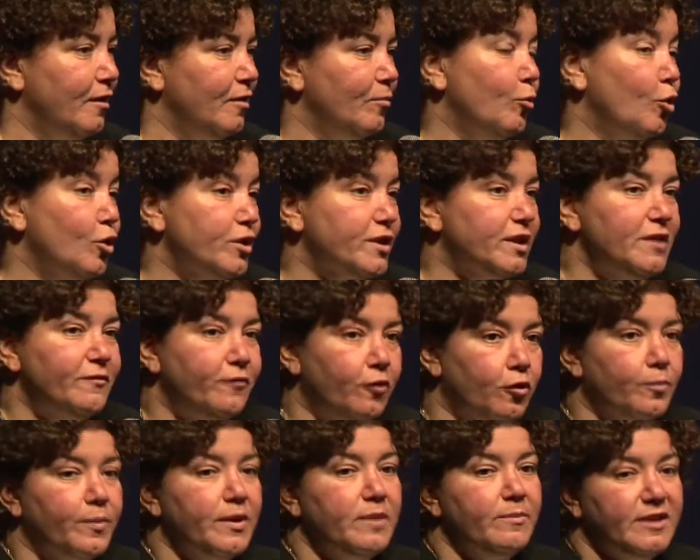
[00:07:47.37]
mostly
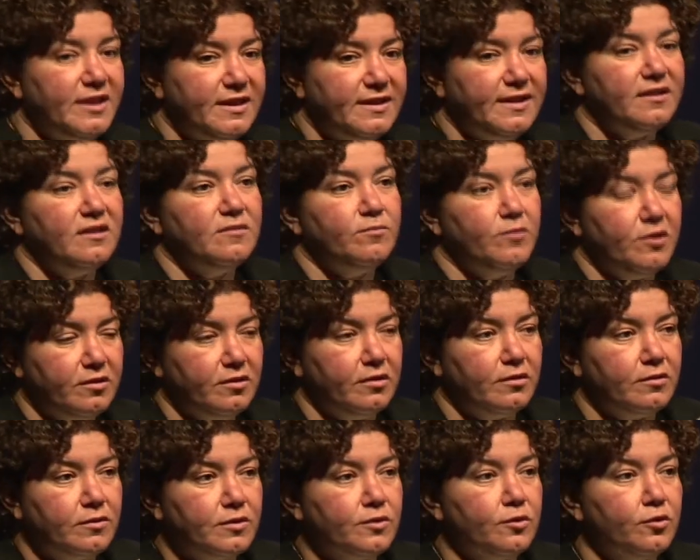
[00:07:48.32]
for premeditated
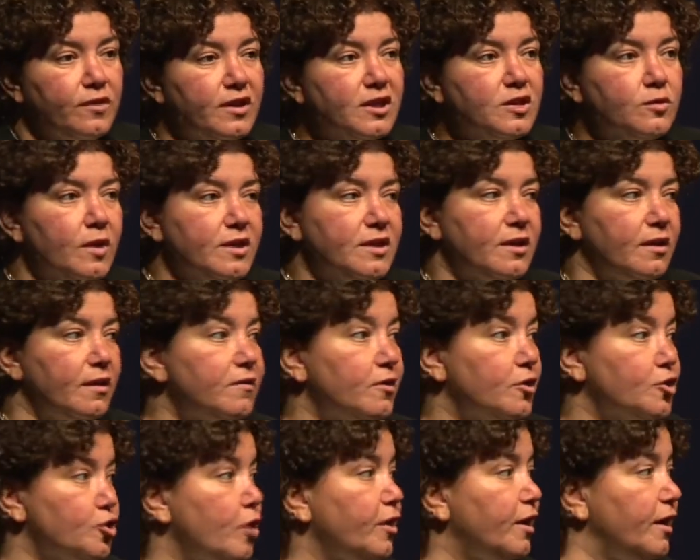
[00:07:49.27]
murder. So this was another
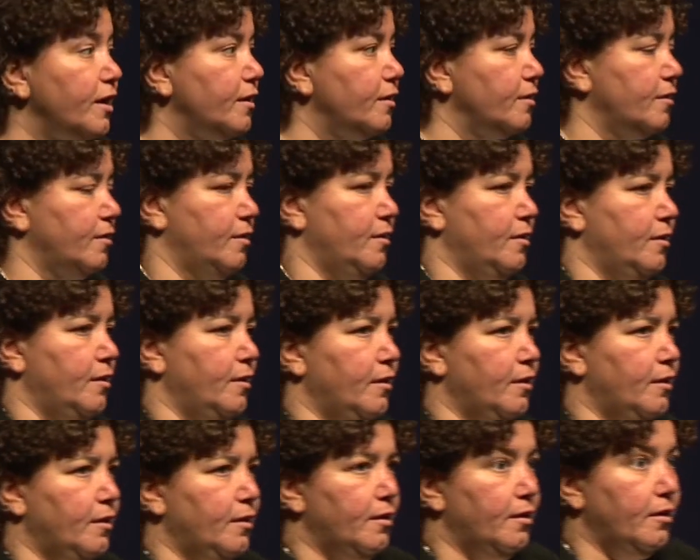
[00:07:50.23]
shocking
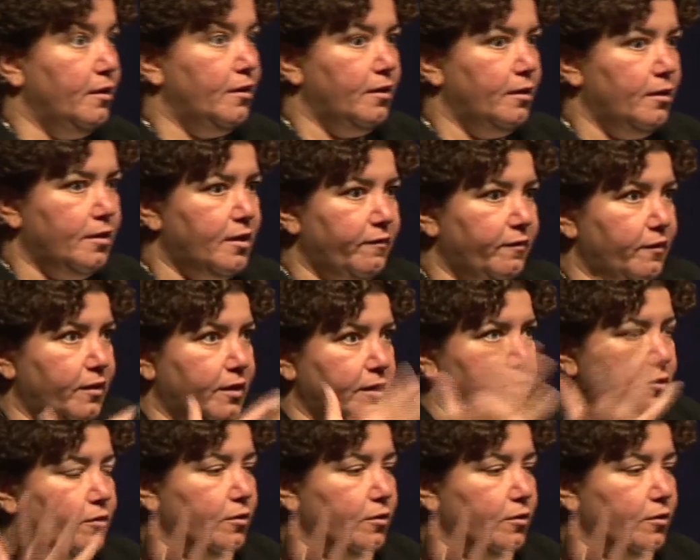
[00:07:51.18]
uh, you